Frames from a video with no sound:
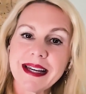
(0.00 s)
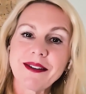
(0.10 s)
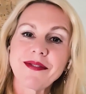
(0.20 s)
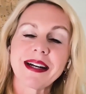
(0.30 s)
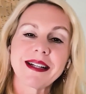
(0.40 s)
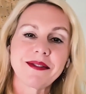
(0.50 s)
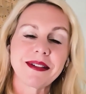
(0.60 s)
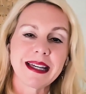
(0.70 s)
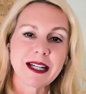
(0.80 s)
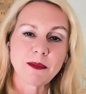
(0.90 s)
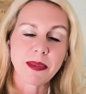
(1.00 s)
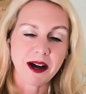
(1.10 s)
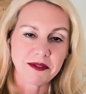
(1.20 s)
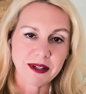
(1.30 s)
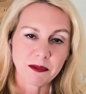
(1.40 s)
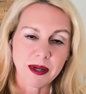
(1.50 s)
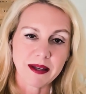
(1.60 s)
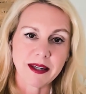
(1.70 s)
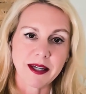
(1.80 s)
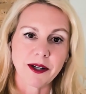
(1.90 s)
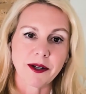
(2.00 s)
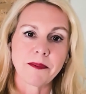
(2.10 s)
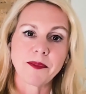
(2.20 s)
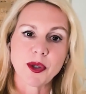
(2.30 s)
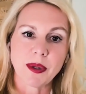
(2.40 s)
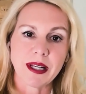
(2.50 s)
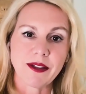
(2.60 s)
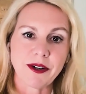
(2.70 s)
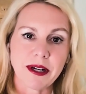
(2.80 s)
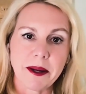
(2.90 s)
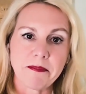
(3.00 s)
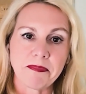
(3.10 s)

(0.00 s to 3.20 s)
and effectively end poverty by the year 2030.